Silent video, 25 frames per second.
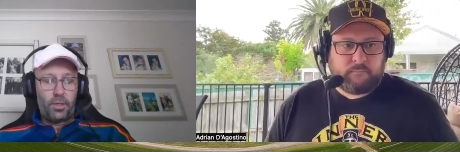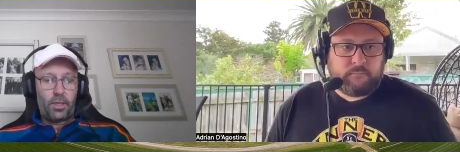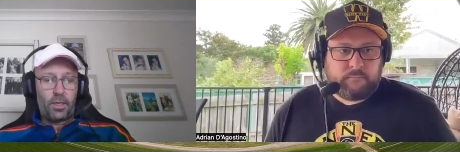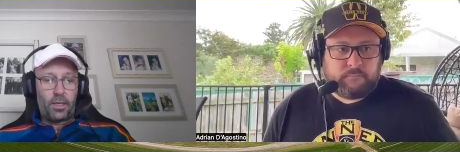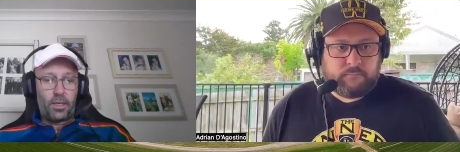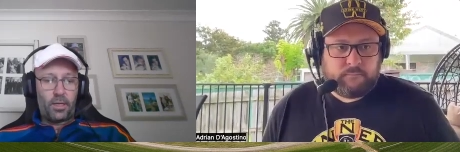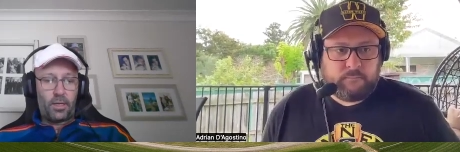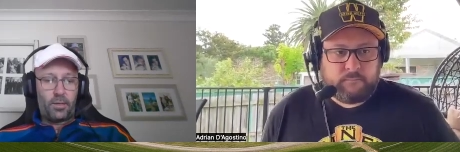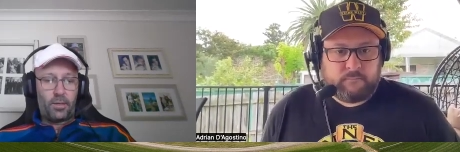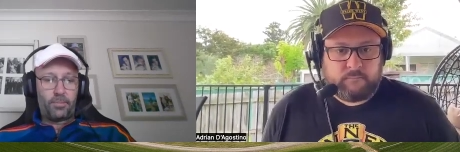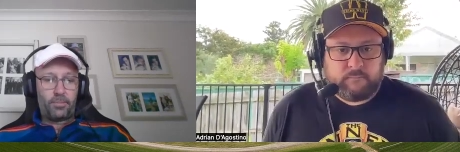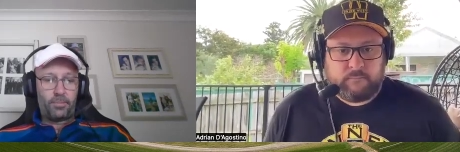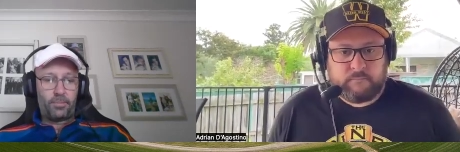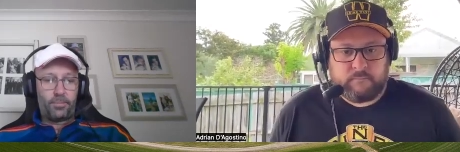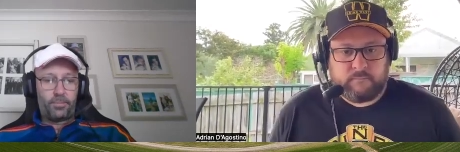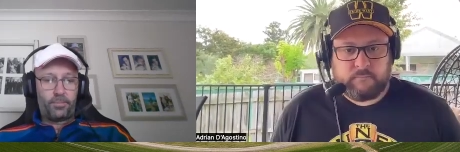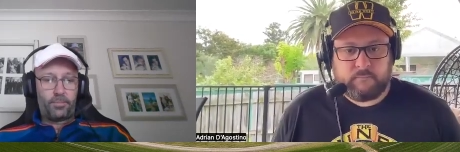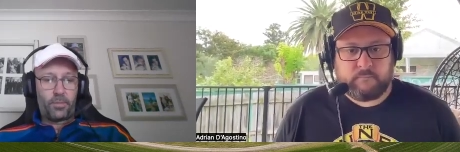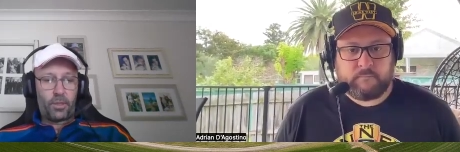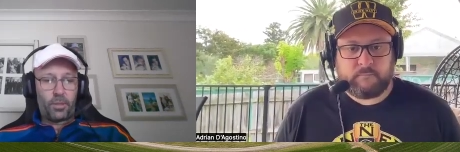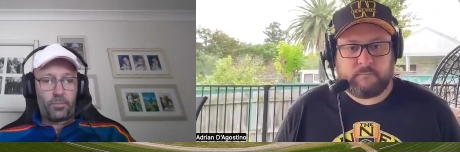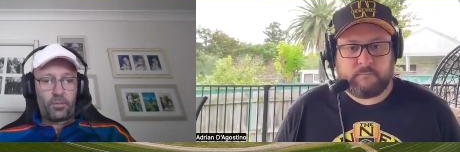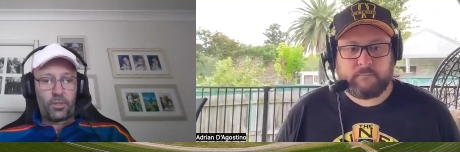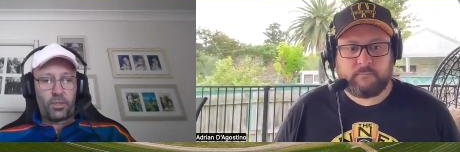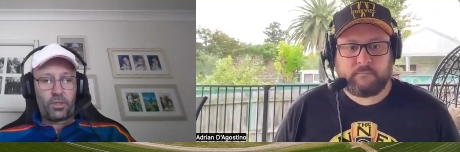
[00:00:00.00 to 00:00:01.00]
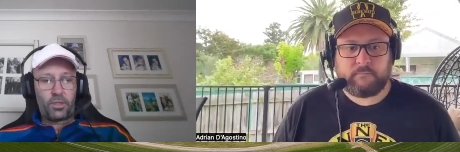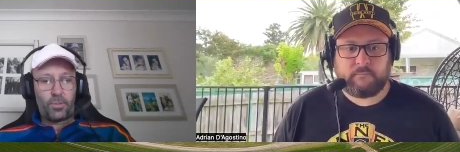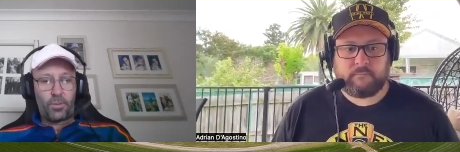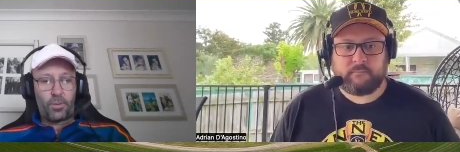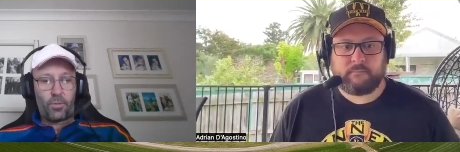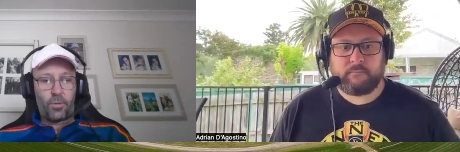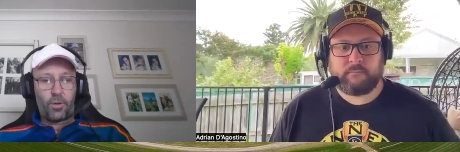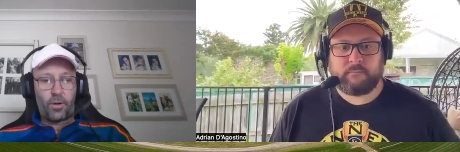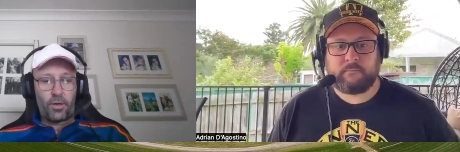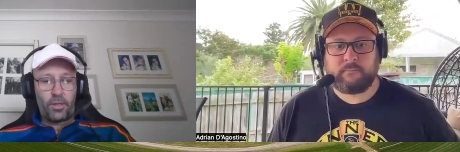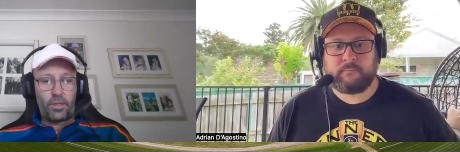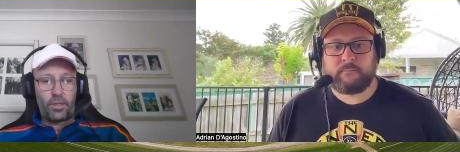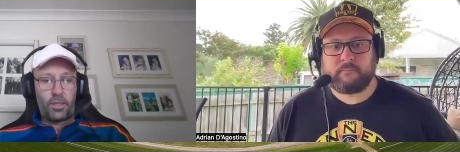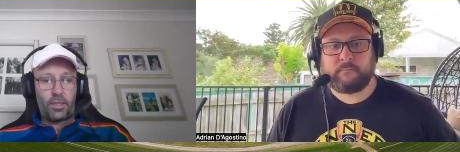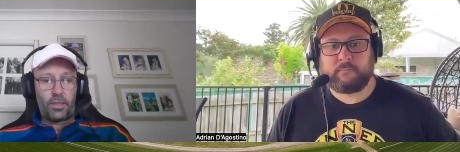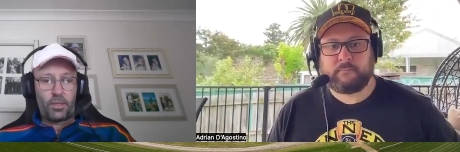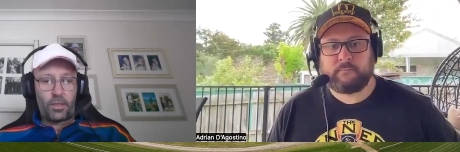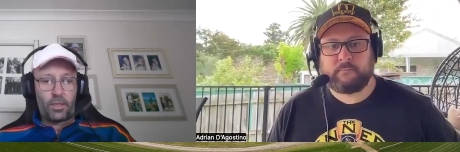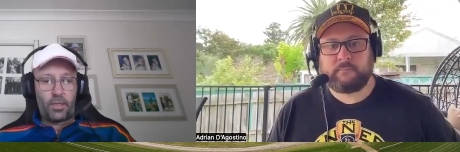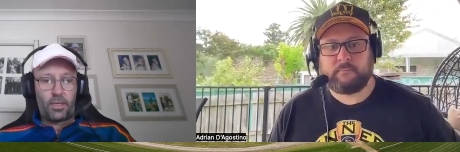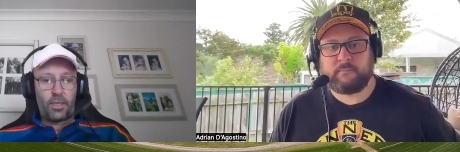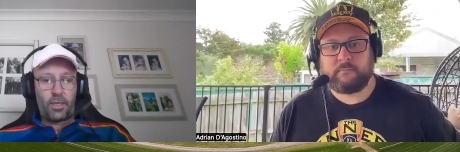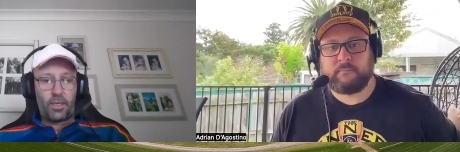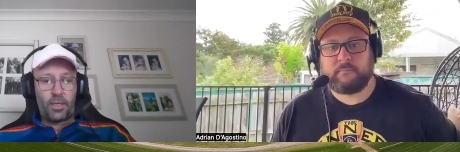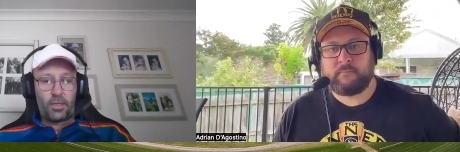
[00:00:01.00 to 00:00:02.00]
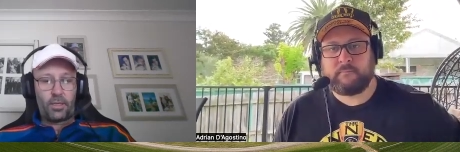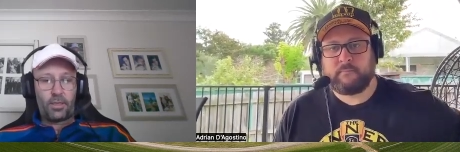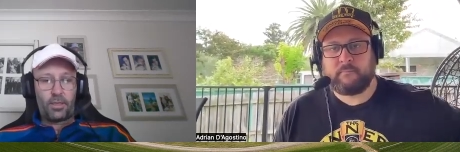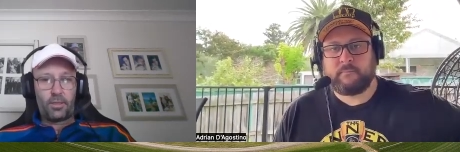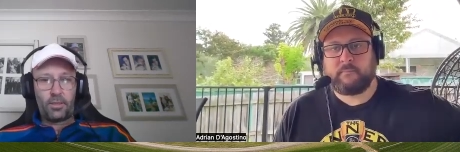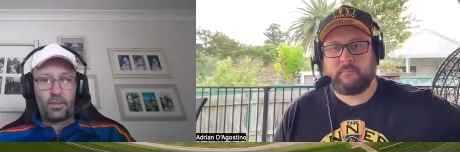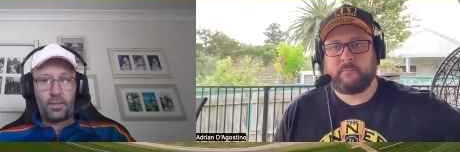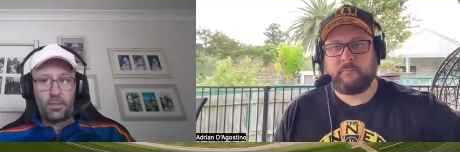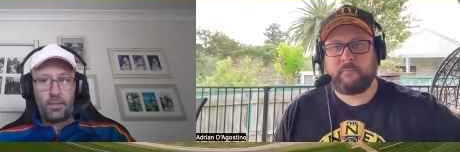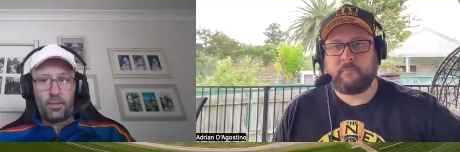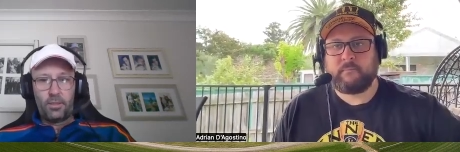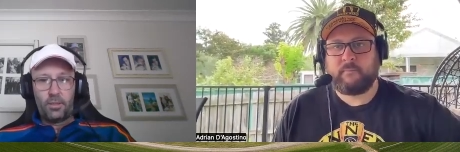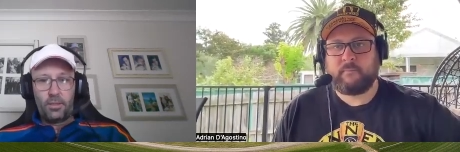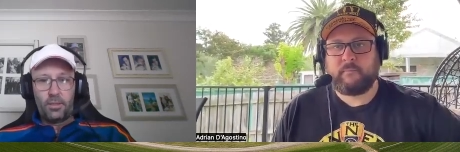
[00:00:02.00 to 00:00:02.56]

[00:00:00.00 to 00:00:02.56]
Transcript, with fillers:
Speaker 1: Um, I'm just a bit worried that again